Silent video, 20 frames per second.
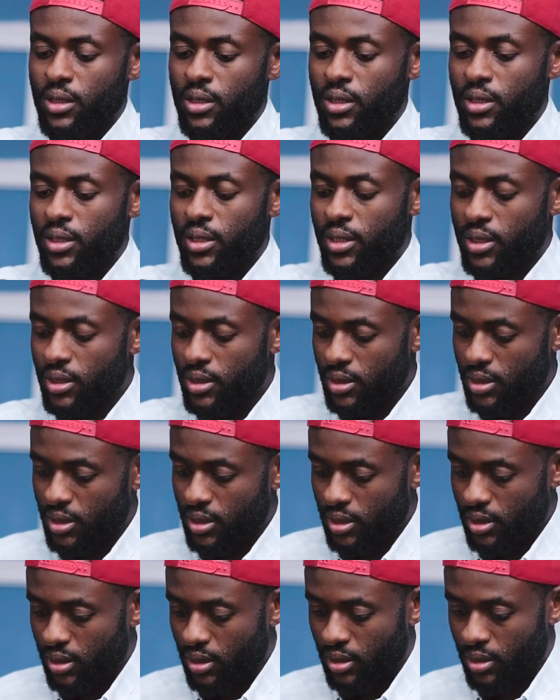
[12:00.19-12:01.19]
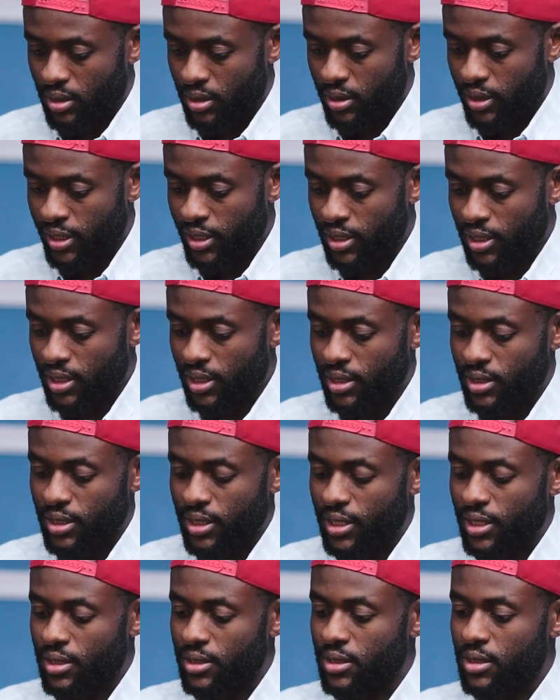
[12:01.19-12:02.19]
theirs, England
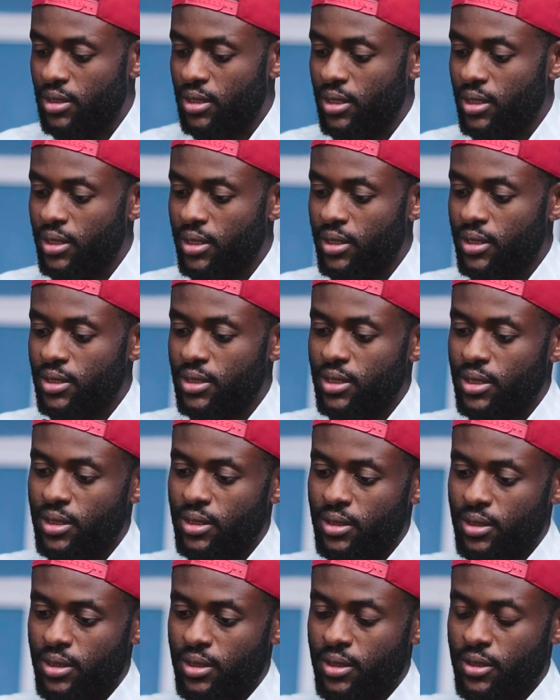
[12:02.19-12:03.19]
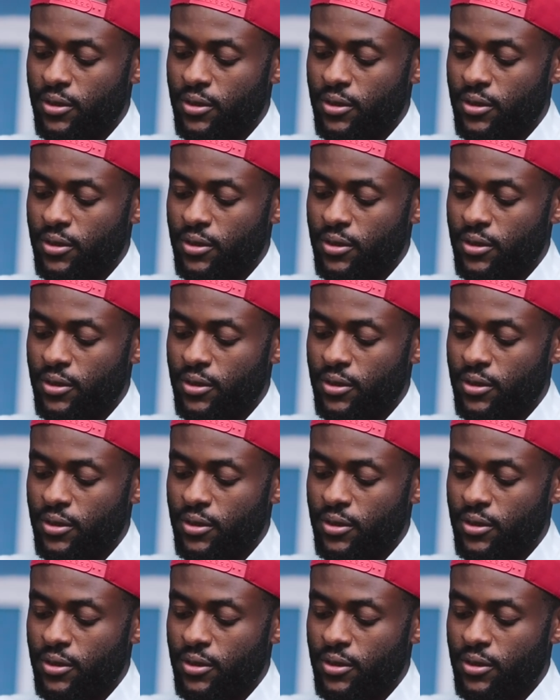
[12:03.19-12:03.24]
has theirs, and